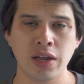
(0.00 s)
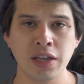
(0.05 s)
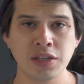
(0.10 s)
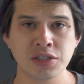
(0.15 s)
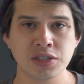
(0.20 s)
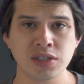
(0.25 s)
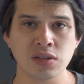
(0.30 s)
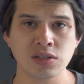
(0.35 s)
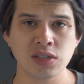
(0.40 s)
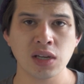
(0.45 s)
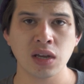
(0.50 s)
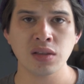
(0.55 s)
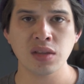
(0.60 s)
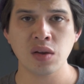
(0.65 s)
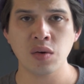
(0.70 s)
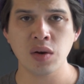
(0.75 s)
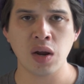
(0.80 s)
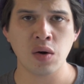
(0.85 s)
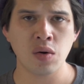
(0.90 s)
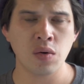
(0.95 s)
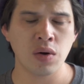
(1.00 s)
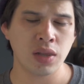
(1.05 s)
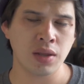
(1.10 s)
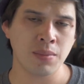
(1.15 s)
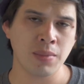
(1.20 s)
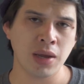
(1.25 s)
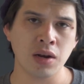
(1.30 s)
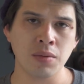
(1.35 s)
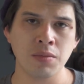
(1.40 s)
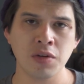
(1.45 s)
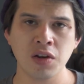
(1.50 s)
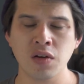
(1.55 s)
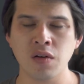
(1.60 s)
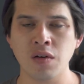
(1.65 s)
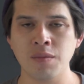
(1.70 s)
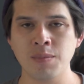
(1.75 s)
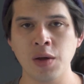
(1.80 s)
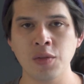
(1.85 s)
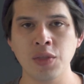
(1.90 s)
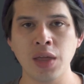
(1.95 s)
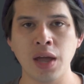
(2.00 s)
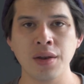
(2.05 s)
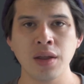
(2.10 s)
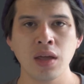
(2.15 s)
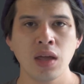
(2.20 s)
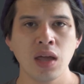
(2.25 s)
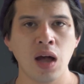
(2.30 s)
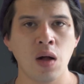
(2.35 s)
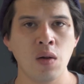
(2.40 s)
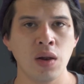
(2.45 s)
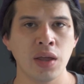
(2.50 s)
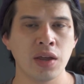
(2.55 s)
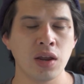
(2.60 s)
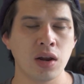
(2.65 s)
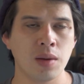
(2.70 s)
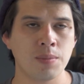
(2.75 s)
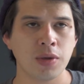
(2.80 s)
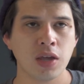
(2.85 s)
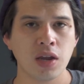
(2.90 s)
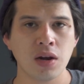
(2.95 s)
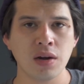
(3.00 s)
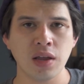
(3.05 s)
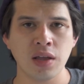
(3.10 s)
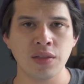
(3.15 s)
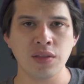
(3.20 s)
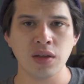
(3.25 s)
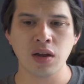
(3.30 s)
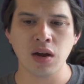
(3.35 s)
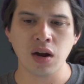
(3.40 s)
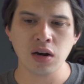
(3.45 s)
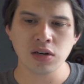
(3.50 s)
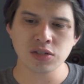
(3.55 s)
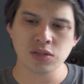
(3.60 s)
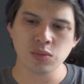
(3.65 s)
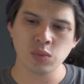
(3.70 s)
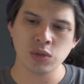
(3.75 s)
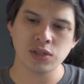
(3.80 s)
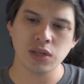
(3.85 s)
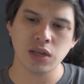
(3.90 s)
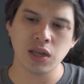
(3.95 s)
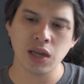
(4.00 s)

HSL secondary I already made a video about that. I'll link it up here in the cards once